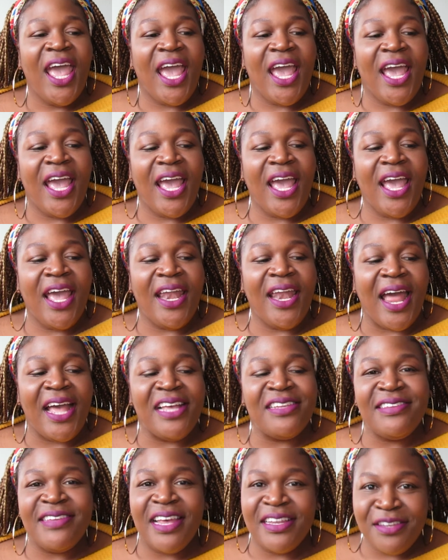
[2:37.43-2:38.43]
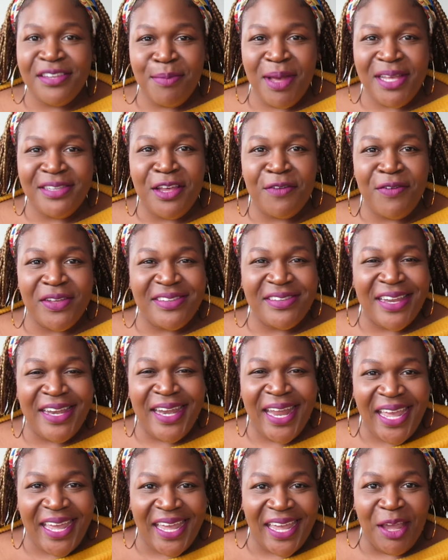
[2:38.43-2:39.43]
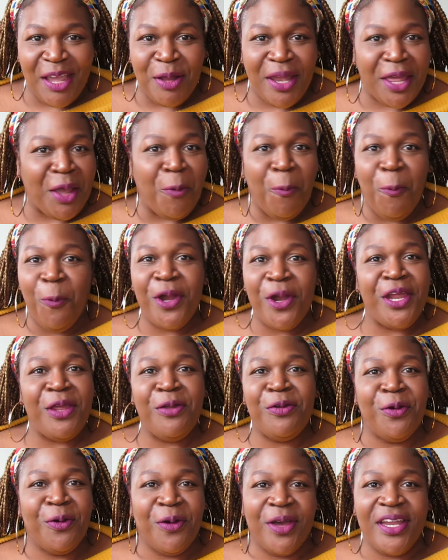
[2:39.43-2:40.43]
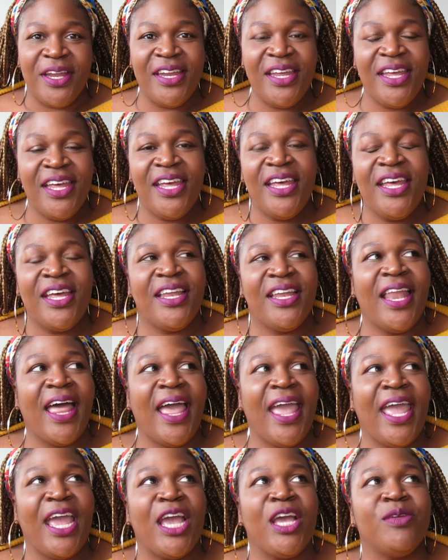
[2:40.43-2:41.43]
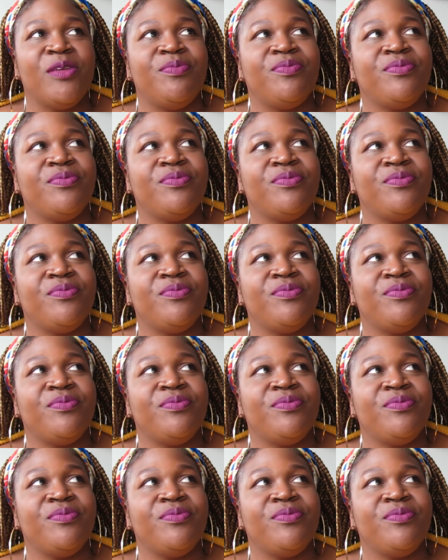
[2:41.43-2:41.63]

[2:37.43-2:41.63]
And I said to myself, I said, Nikki, like, what are you doing? Like,